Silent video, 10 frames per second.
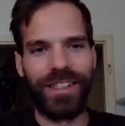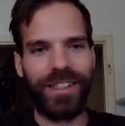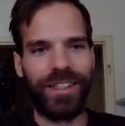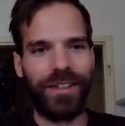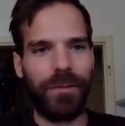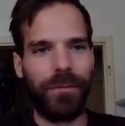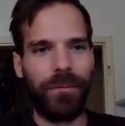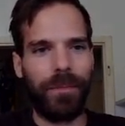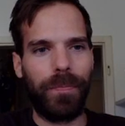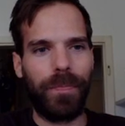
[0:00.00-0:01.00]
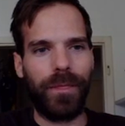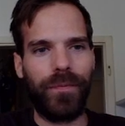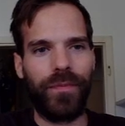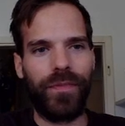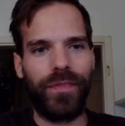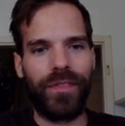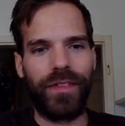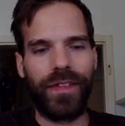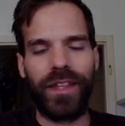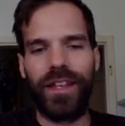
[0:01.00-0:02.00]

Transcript: (no one is talking)